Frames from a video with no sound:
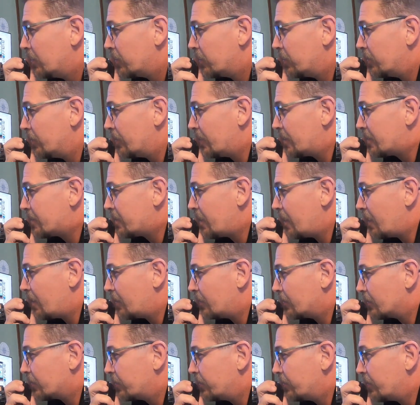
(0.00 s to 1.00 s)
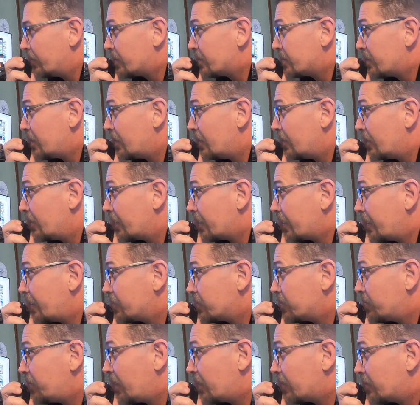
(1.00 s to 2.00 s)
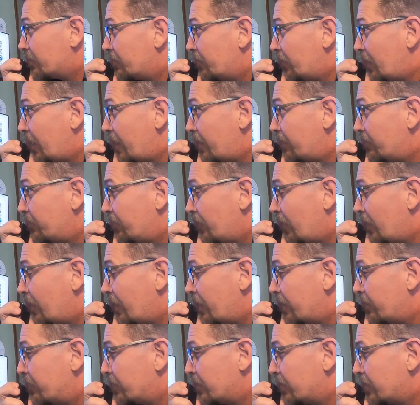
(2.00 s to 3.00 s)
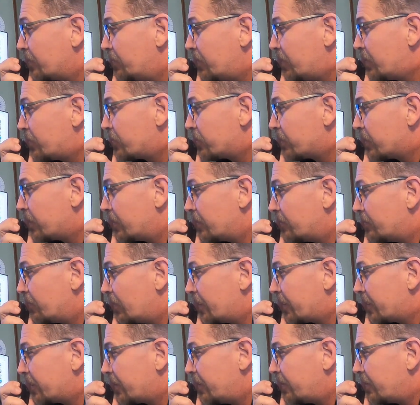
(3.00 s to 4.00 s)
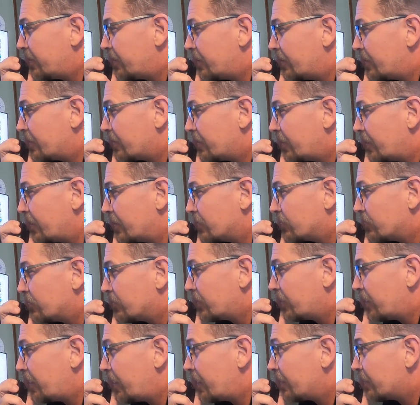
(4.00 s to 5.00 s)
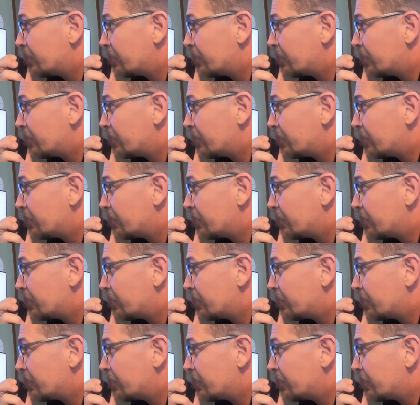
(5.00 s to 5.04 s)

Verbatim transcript: QSL, QSL, I got you about a 5-5 in the Michigan. Mike India, thanks for the